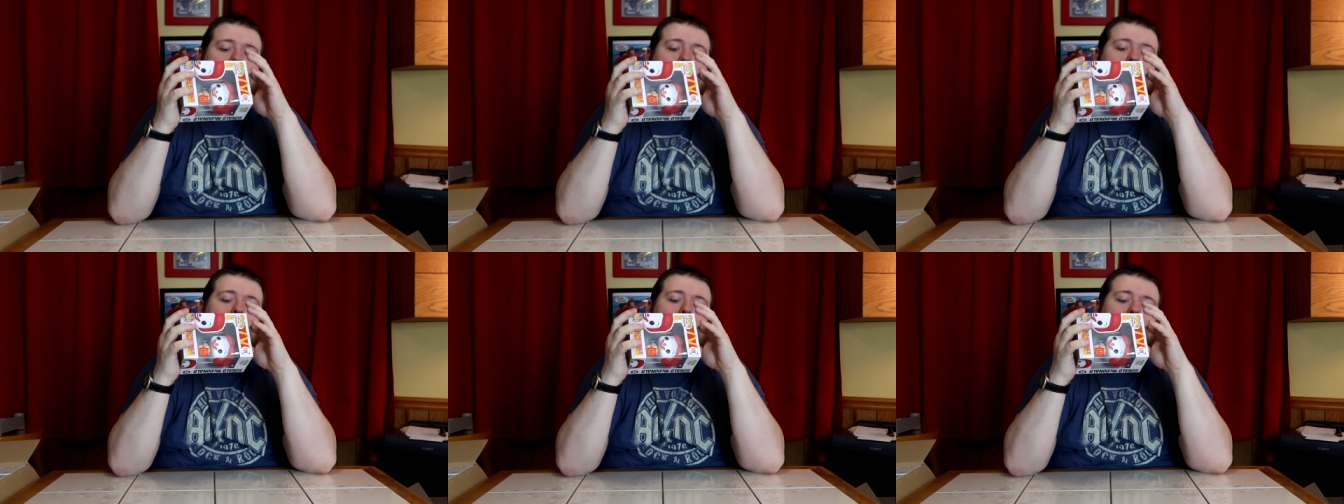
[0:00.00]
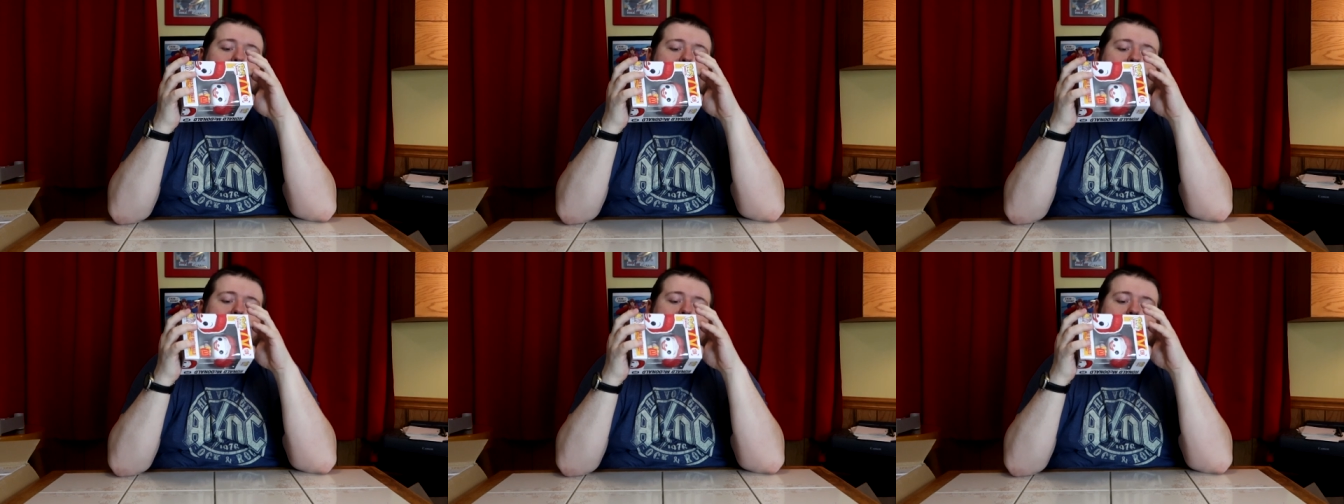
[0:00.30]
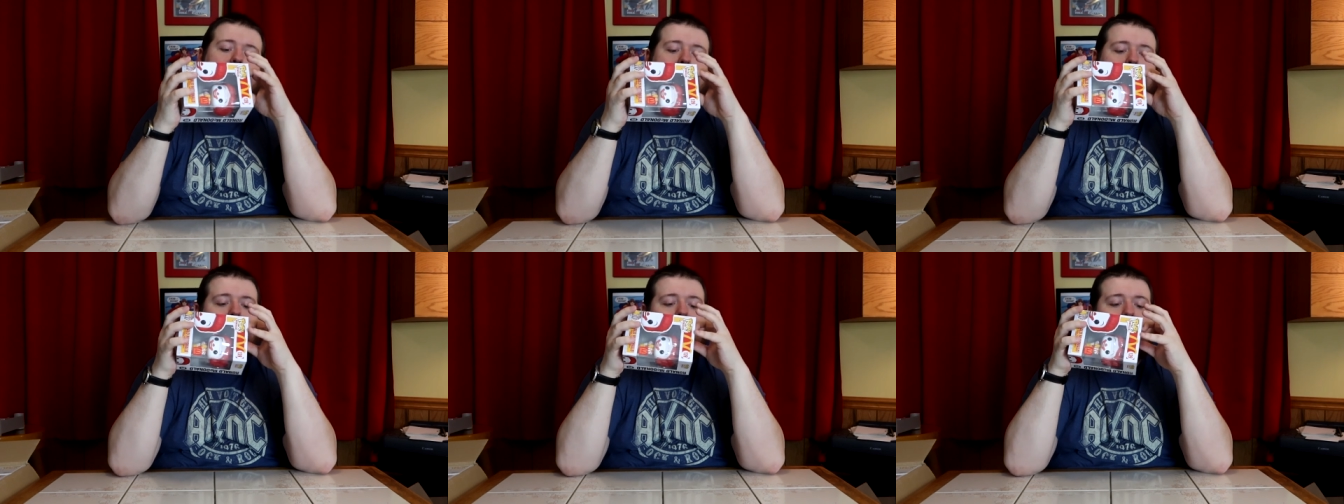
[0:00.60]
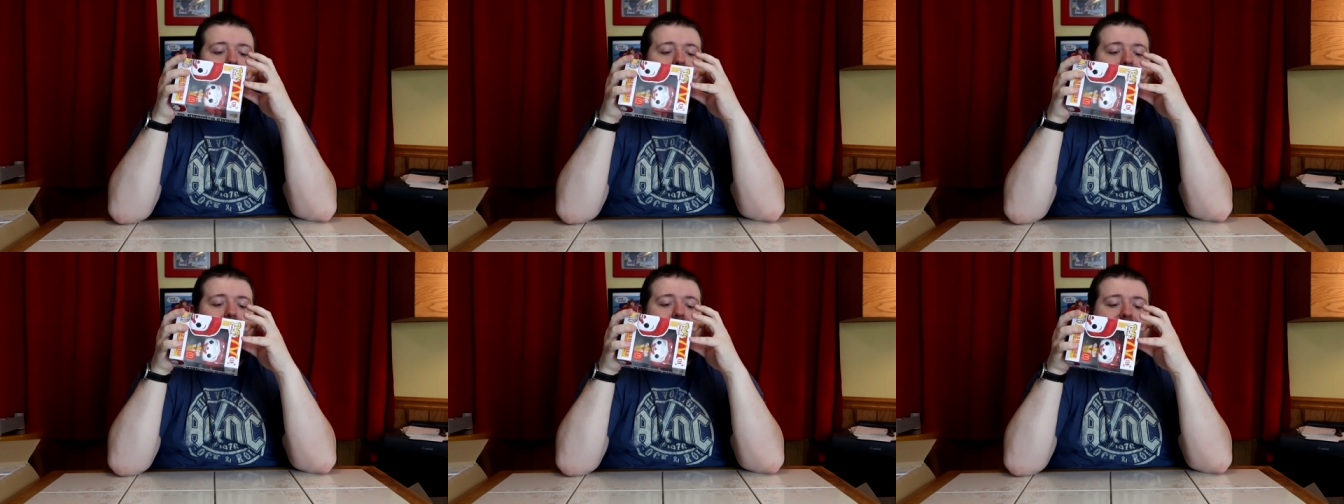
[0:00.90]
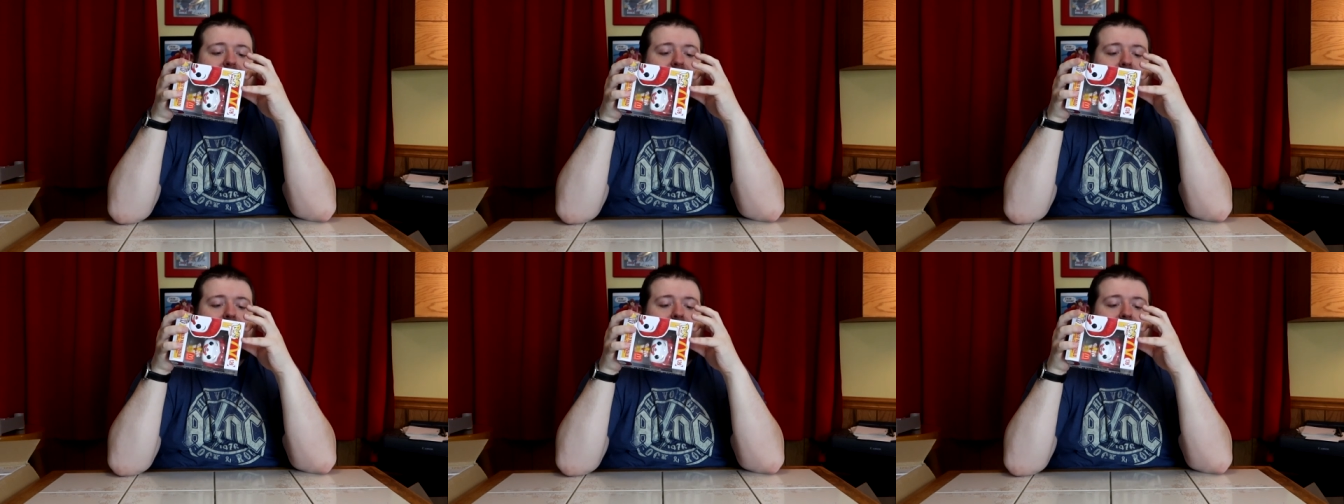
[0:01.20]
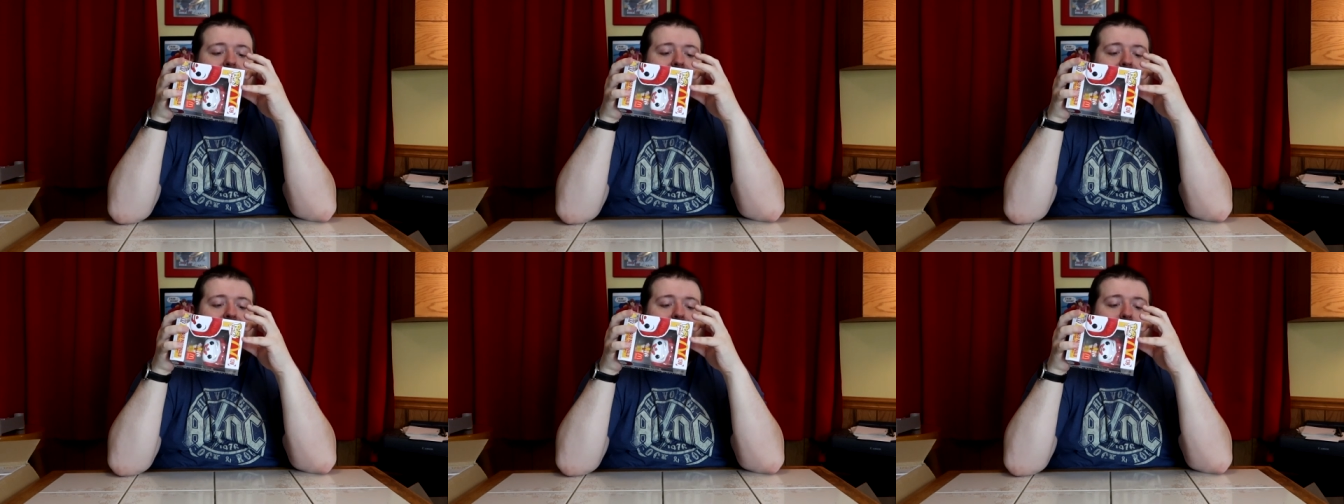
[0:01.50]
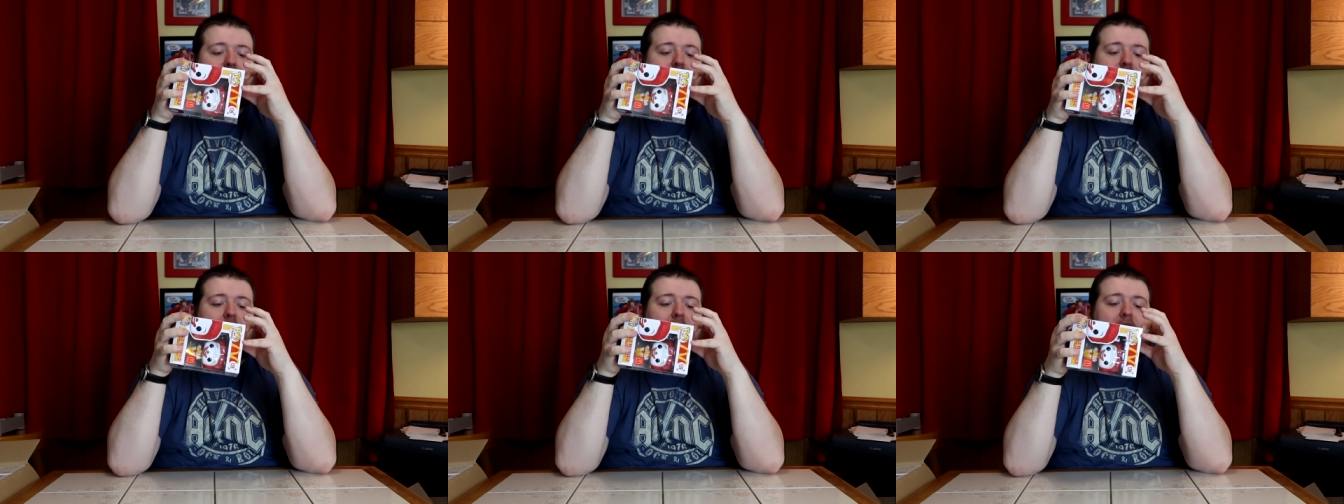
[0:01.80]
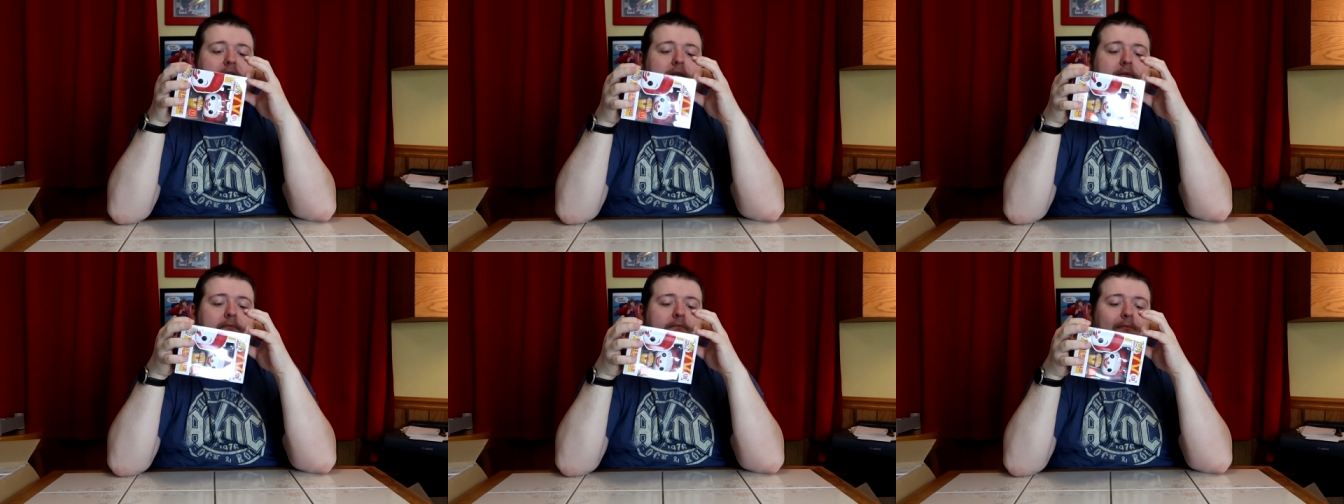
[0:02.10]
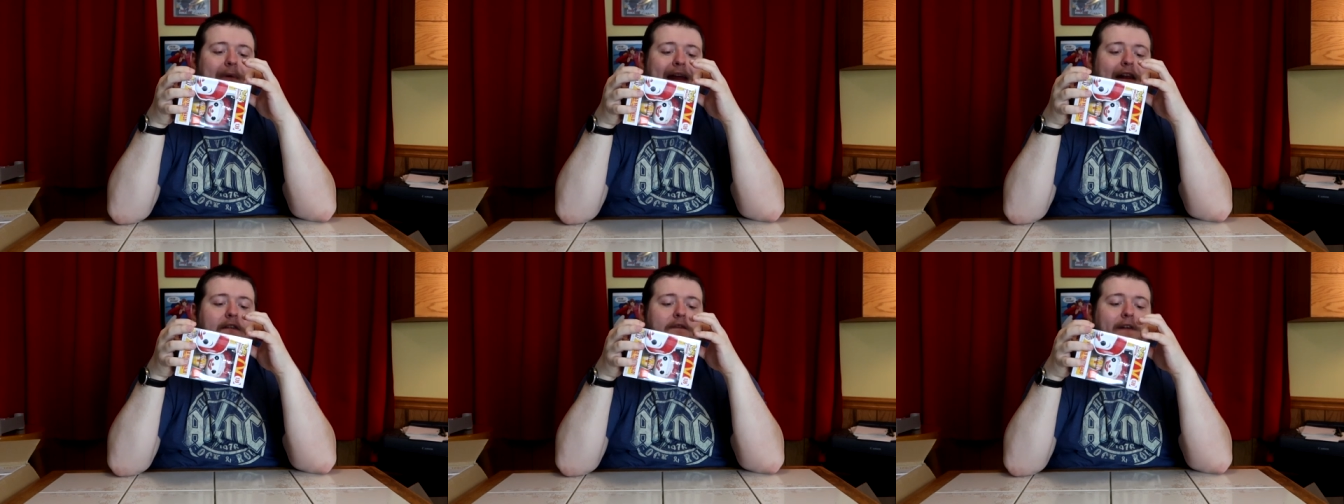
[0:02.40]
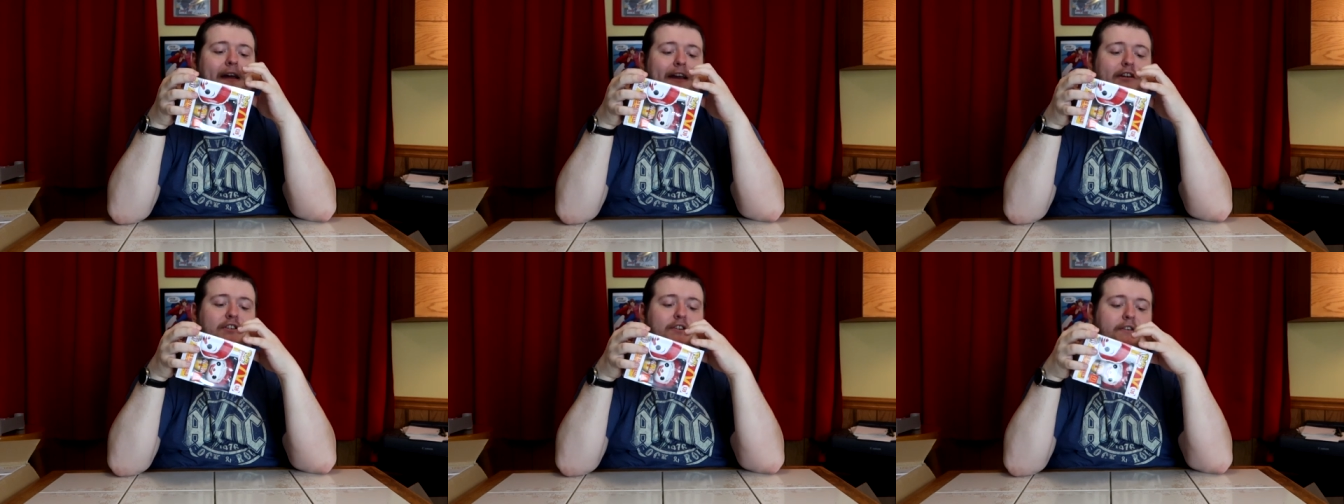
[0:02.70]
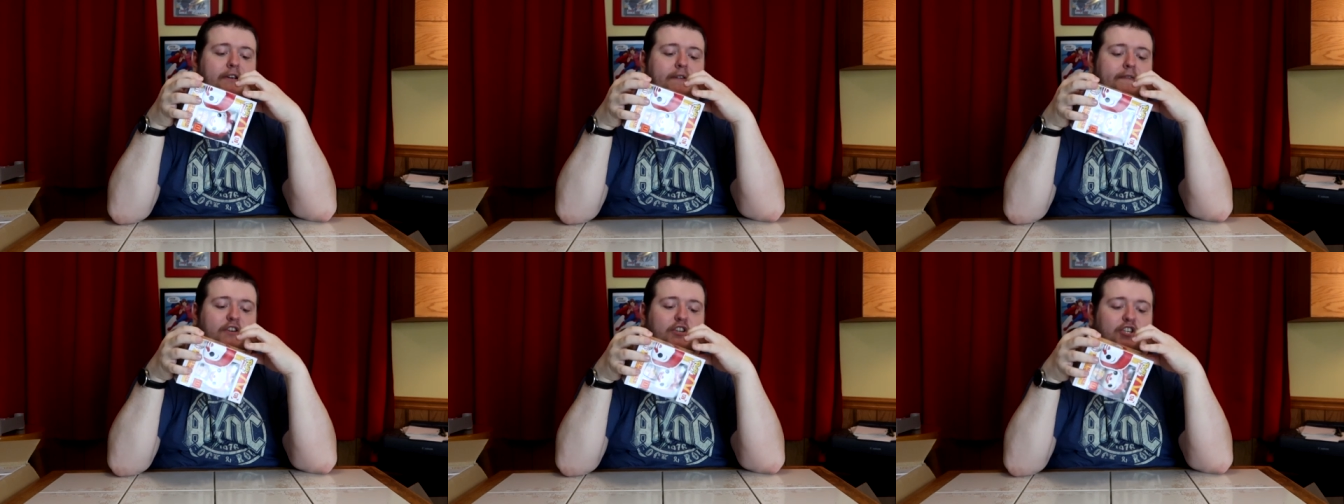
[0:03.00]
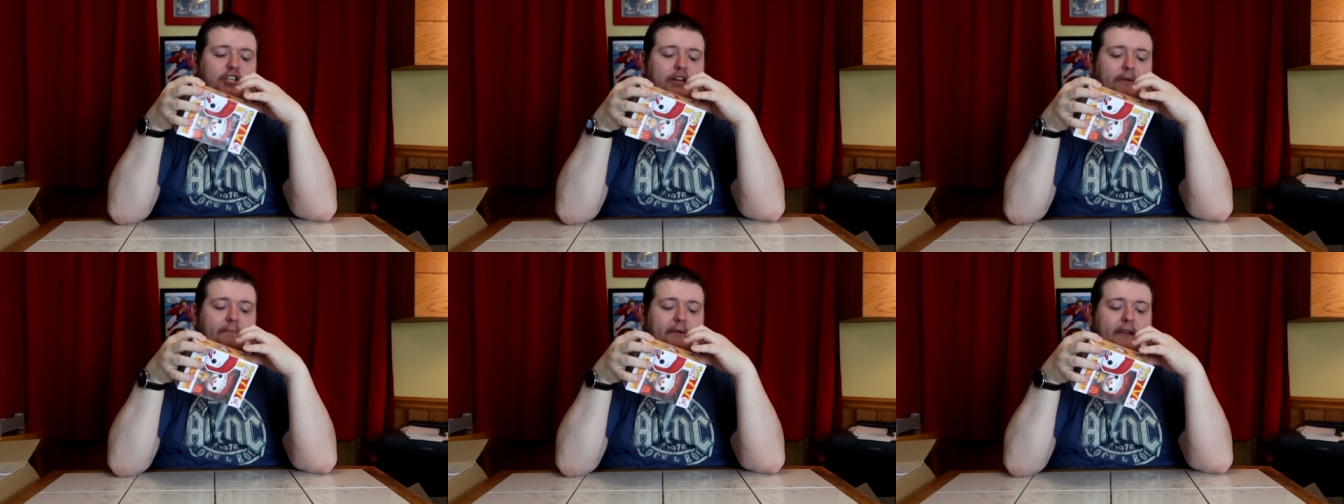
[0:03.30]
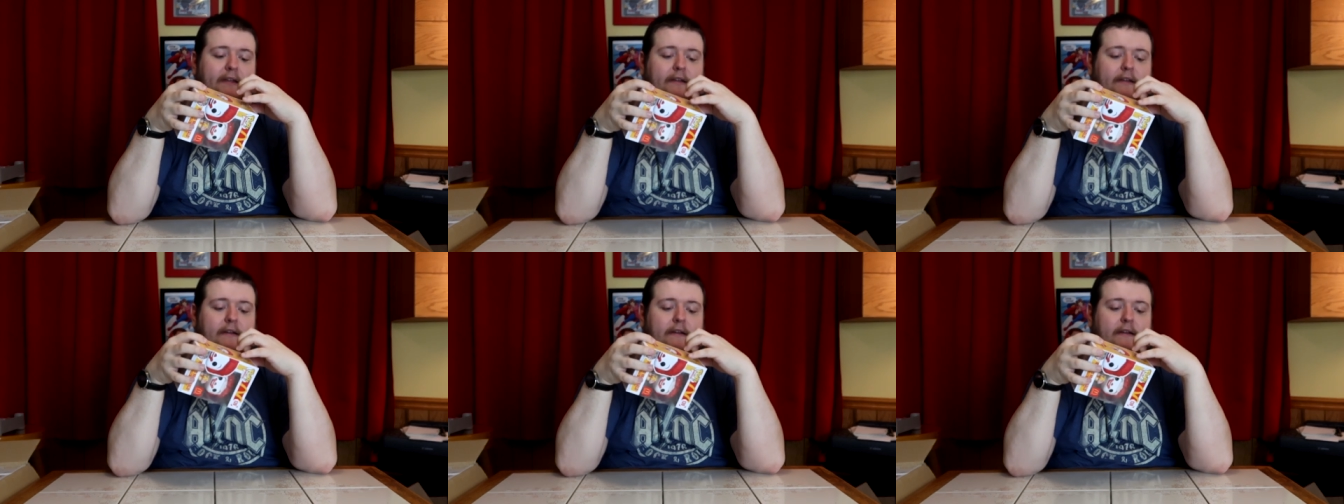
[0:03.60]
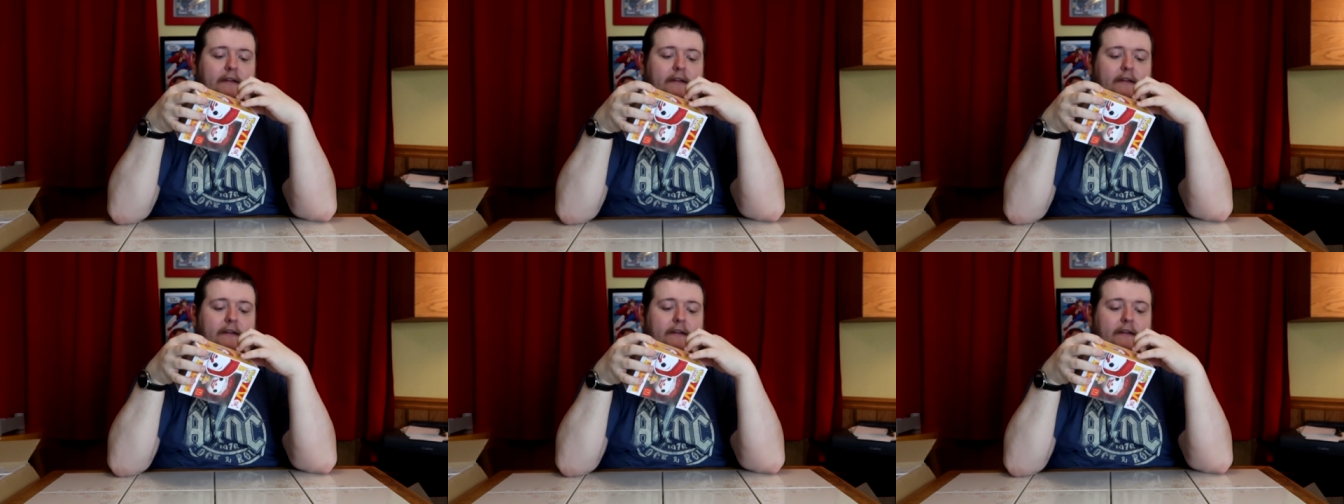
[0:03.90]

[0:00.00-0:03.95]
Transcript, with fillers: you could even argue that might have been something that happened during manufacturing or even shipping.